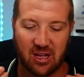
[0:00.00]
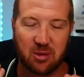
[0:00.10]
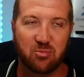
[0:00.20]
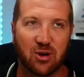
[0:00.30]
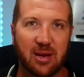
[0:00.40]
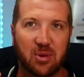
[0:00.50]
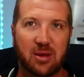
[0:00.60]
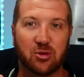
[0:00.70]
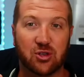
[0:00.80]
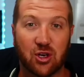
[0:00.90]
break
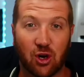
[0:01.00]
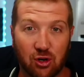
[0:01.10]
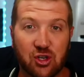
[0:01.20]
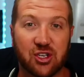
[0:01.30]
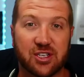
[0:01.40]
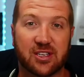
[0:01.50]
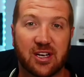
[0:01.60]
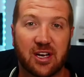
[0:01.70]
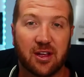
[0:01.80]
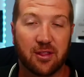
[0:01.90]
people's conscious
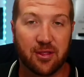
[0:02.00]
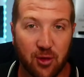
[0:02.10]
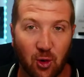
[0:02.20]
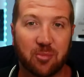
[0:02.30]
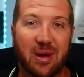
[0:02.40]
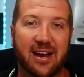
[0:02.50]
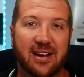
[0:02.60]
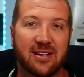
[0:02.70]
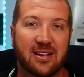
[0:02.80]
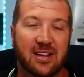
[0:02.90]
thought
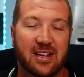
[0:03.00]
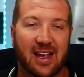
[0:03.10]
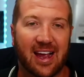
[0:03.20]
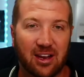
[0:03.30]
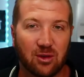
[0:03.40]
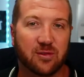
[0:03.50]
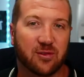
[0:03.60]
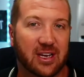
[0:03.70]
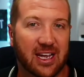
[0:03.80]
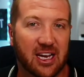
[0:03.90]
pattern and look for
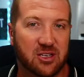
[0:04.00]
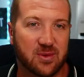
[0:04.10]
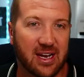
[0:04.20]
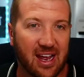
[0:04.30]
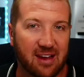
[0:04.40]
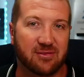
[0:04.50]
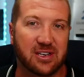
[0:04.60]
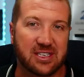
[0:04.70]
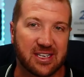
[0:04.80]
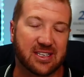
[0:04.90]
engagement every
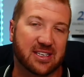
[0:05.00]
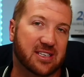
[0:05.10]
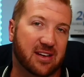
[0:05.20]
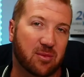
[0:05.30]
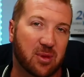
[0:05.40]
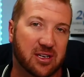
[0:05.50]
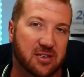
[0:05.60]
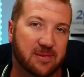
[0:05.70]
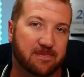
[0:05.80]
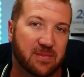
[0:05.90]
6 to 7
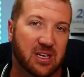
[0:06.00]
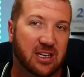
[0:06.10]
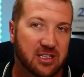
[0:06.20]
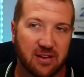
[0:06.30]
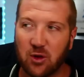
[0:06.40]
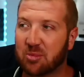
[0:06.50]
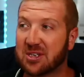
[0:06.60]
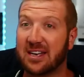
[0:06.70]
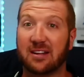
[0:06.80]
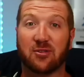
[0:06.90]
minutes. So if you're
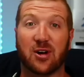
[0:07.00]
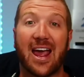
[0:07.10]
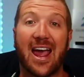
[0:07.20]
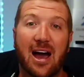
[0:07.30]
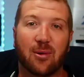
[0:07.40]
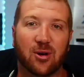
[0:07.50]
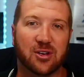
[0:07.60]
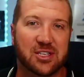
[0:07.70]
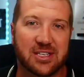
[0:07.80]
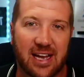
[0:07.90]
presenting for an hour on
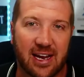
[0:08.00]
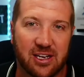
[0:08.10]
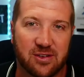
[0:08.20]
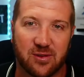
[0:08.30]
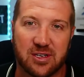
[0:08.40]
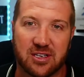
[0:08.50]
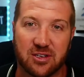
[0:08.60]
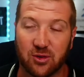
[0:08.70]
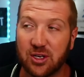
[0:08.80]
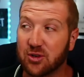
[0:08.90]
stage, for instance,
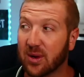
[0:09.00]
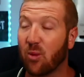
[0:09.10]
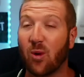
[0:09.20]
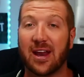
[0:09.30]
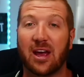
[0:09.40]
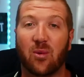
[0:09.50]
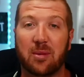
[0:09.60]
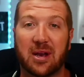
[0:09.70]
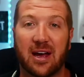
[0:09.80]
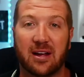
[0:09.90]
or you're doing a 1-hour
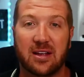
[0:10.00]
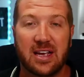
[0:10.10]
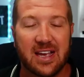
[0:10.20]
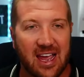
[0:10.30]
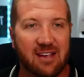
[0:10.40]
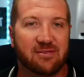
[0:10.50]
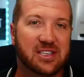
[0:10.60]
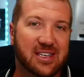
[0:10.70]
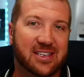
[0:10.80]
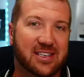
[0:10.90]
webinar, every
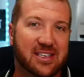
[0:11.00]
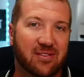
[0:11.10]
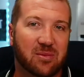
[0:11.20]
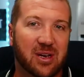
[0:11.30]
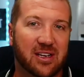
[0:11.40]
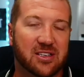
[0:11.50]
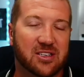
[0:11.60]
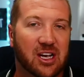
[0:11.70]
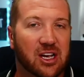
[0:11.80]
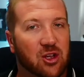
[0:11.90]
6 to 7 minutes,
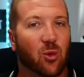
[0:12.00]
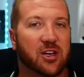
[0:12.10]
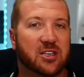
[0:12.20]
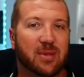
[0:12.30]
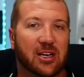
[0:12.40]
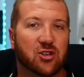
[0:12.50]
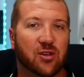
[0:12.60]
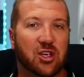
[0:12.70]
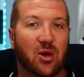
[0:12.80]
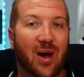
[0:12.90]
you're wanting to make sure
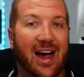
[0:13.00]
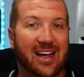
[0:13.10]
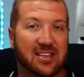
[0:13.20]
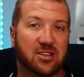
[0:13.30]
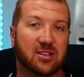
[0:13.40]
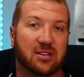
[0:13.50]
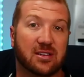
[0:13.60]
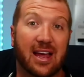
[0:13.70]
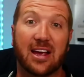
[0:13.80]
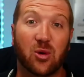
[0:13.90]
that you ask
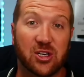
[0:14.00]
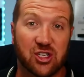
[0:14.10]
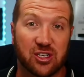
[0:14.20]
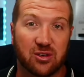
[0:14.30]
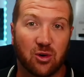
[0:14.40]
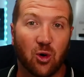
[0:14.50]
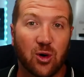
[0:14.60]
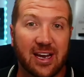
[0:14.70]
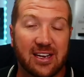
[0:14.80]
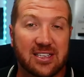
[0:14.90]
a question or
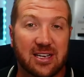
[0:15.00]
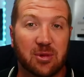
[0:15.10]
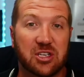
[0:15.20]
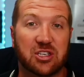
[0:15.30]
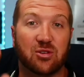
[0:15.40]
getting someone to